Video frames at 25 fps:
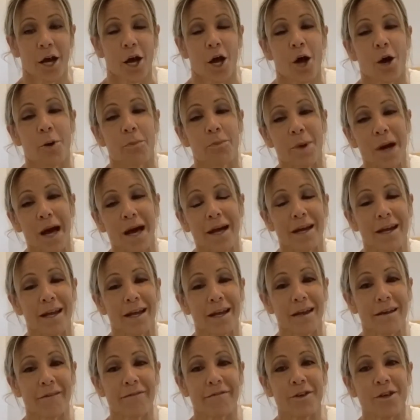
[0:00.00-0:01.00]
But
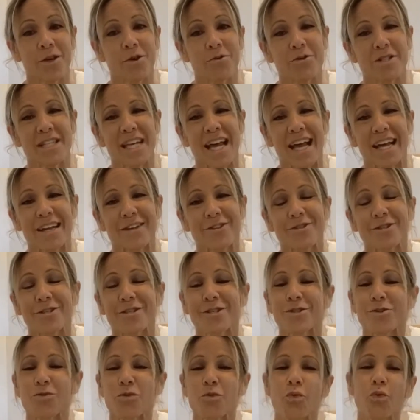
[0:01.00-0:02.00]
if you take
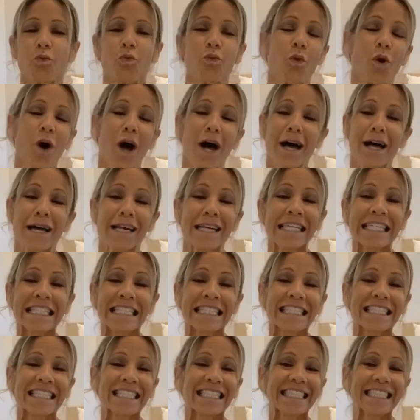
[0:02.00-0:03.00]
just one
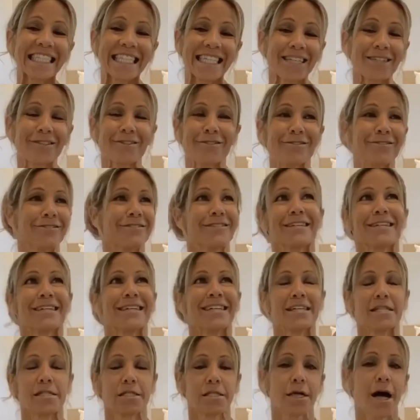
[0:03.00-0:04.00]
little
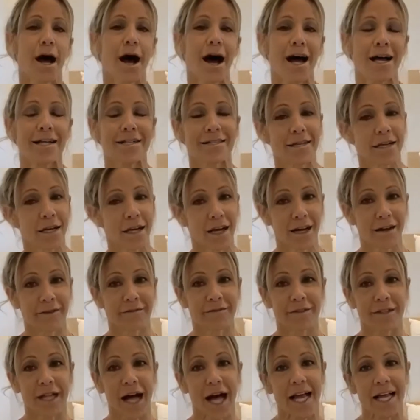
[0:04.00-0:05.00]
dot of
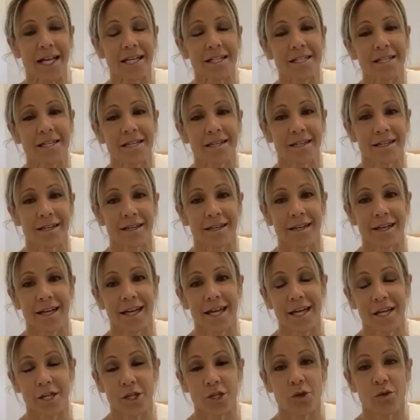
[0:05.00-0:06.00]
light
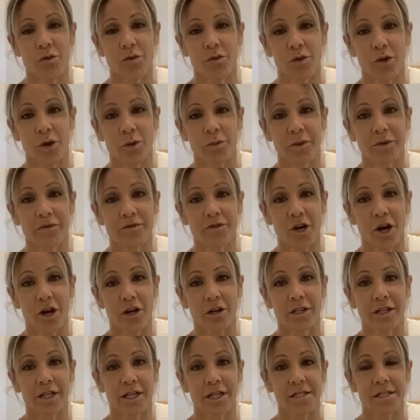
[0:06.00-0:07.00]
into a room of
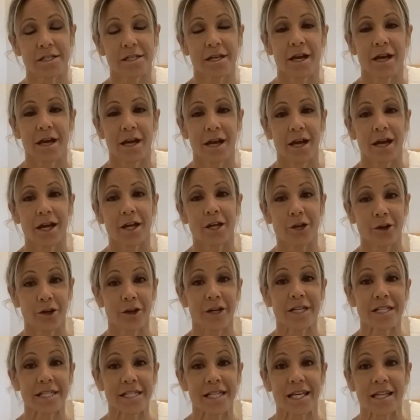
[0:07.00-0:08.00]
darkness, you're going to
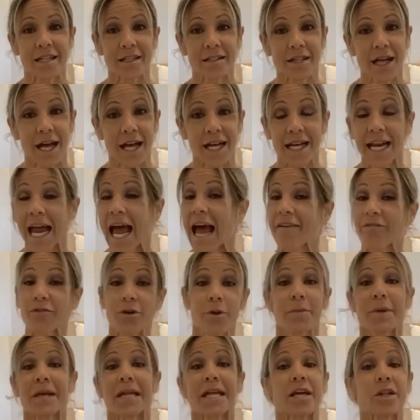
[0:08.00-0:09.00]
see the light.
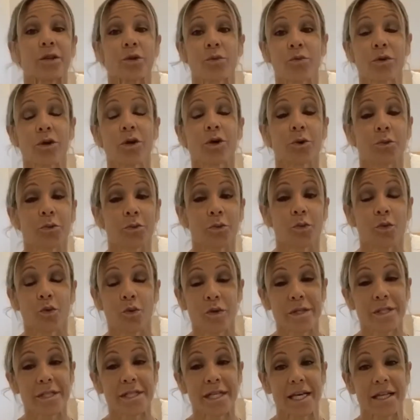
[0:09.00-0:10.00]
Everybody in the room will
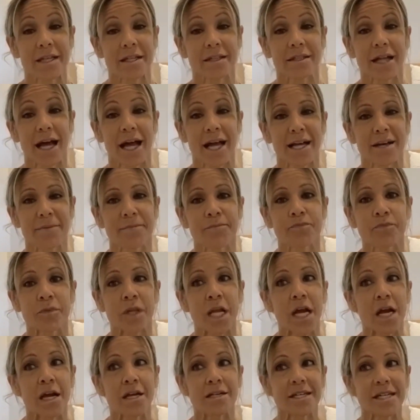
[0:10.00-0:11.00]
see the light.
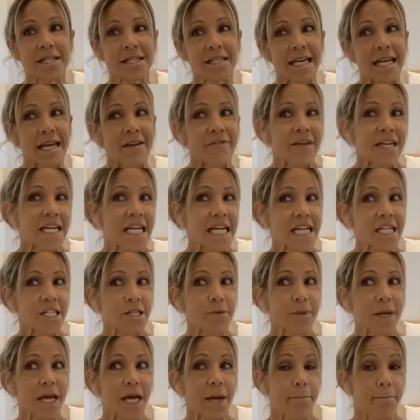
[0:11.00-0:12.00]
Doesn't even need to
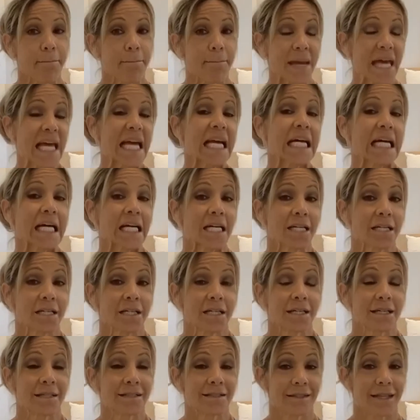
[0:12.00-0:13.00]
be a big
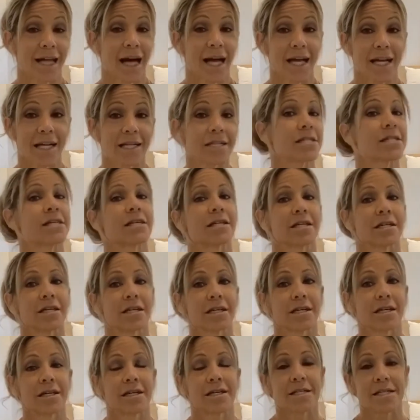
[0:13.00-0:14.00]
light
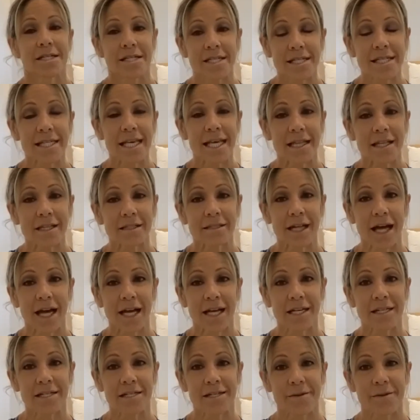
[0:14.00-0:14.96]
to see the light.